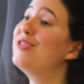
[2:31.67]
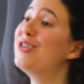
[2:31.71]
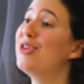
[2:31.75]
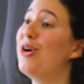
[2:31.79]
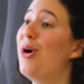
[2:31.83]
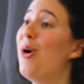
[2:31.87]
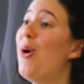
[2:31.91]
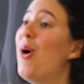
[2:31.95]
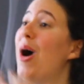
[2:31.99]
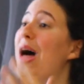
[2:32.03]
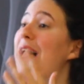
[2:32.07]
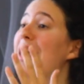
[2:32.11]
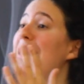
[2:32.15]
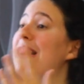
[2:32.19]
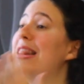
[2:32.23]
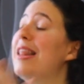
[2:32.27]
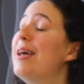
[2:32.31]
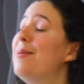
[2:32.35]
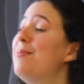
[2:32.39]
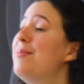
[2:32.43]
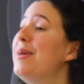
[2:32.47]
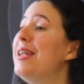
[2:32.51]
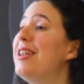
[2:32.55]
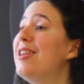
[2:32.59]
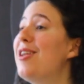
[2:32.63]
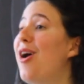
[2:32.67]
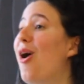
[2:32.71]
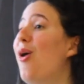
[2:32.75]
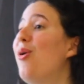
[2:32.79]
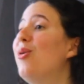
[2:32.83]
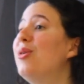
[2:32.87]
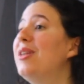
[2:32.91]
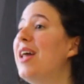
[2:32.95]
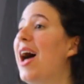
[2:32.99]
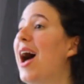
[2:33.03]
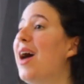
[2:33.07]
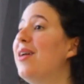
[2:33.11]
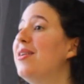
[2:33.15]
So let me
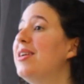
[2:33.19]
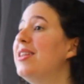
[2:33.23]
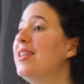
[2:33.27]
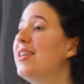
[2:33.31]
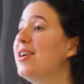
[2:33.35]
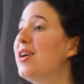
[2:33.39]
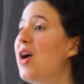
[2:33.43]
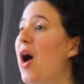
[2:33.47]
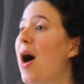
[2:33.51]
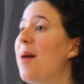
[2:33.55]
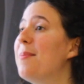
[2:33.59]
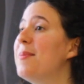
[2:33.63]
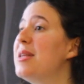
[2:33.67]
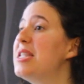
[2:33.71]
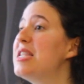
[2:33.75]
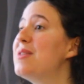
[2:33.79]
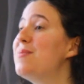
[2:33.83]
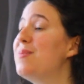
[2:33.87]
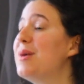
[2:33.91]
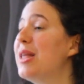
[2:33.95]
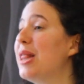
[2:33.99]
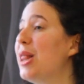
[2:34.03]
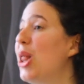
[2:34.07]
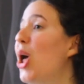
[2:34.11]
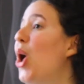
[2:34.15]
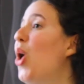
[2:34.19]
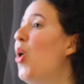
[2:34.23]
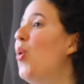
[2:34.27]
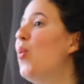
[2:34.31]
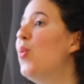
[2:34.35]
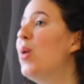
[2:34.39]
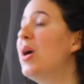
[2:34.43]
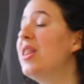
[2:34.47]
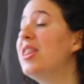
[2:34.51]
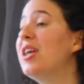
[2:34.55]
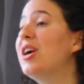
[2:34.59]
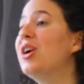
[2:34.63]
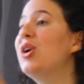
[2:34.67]
know down in the comments below
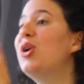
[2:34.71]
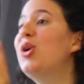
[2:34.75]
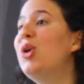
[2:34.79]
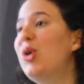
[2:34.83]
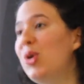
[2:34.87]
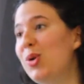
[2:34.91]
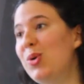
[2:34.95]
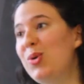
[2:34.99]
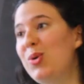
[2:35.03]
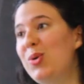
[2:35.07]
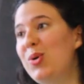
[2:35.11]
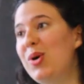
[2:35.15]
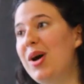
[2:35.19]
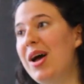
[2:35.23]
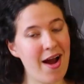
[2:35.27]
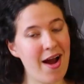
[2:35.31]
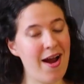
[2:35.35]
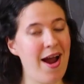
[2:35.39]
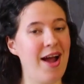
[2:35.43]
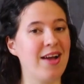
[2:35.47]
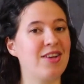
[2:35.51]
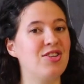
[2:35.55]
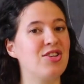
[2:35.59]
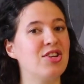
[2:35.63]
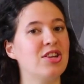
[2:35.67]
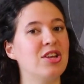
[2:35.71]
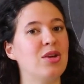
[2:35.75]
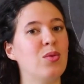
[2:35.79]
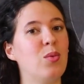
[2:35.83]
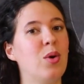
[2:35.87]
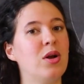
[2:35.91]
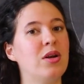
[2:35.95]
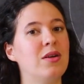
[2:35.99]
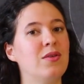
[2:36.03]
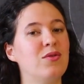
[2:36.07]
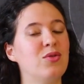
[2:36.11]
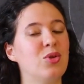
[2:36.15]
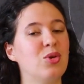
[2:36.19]
whether you are actually
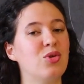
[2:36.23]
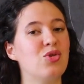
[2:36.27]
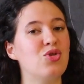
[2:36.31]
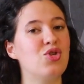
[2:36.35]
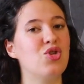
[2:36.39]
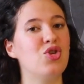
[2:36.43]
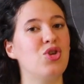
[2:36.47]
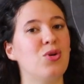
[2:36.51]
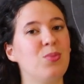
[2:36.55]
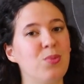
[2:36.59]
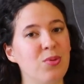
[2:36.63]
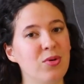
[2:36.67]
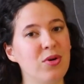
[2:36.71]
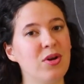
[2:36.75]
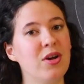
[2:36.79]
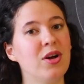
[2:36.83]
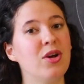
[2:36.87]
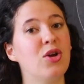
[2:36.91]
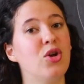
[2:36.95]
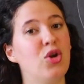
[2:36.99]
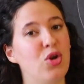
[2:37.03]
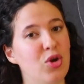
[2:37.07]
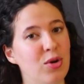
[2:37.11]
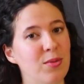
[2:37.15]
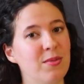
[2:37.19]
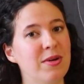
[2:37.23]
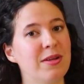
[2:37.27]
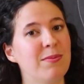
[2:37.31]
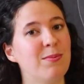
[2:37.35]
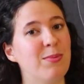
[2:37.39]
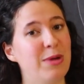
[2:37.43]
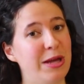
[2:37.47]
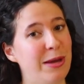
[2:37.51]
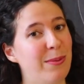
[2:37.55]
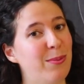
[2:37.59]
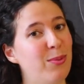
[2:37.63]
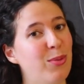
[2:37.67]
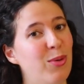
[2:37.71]
one of those superhuman
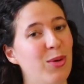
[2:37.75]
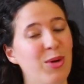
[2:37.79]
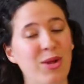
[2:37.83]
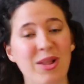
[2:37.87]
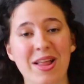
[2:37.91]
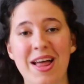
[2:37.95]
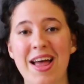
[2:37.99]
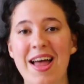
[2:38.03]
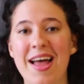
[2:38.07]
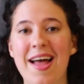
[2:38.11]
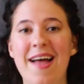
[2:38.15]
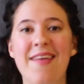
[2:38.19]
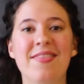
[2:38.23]
people